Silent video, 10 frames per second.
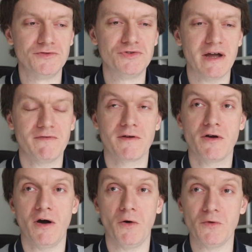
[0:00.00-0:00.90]
death
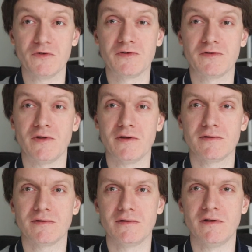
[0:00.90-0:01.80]
cults that,
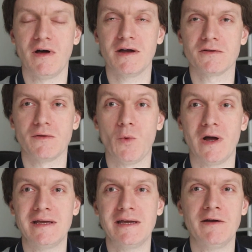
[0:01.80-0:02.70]
like the
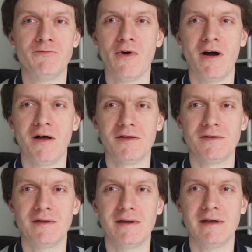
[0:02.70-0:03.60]
way
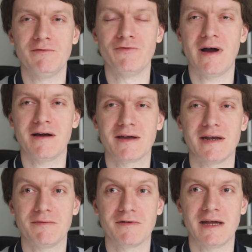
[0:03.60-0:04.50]
Iran, Iraq
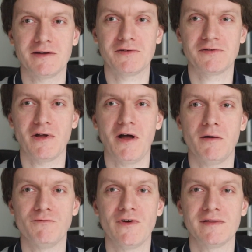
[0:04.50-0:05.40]
and
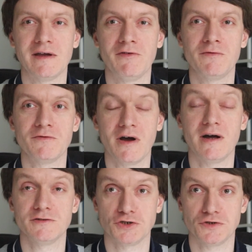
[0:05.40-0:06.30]
Afghanistan run their own
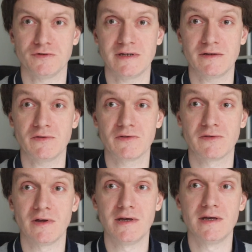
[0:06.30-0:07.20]
countries.